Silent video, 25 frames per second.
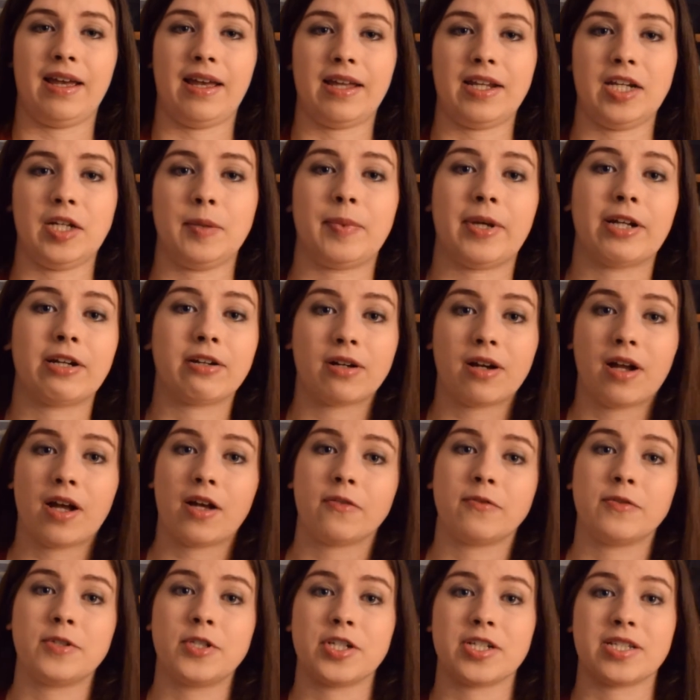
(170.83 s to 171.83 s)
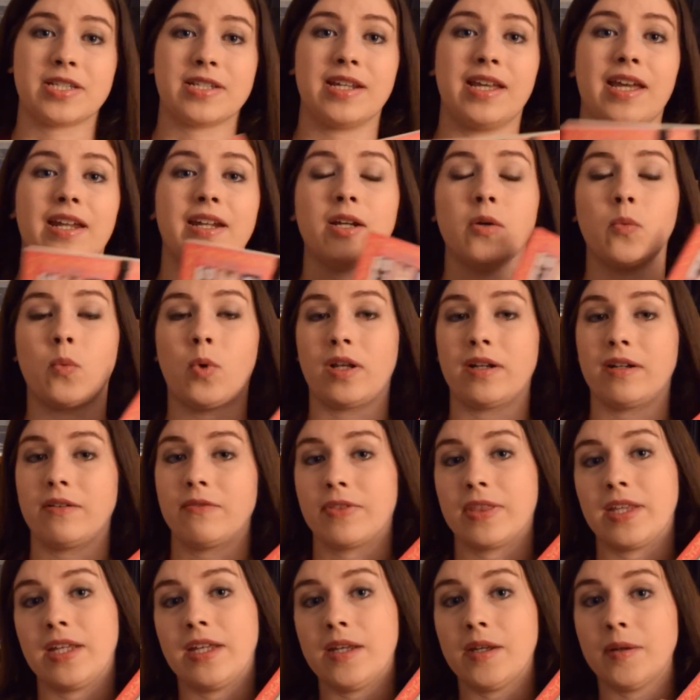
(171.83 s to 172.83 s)
And you're better off just getting one
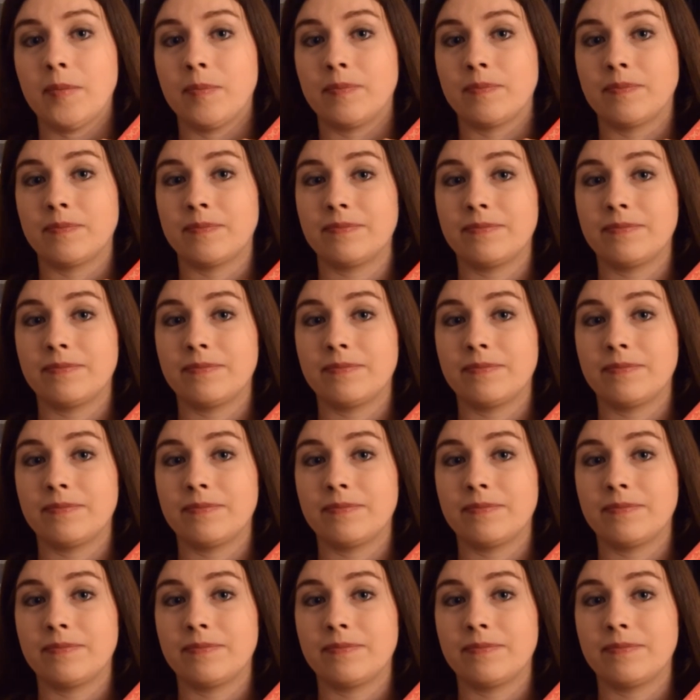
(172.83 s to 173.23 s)
of the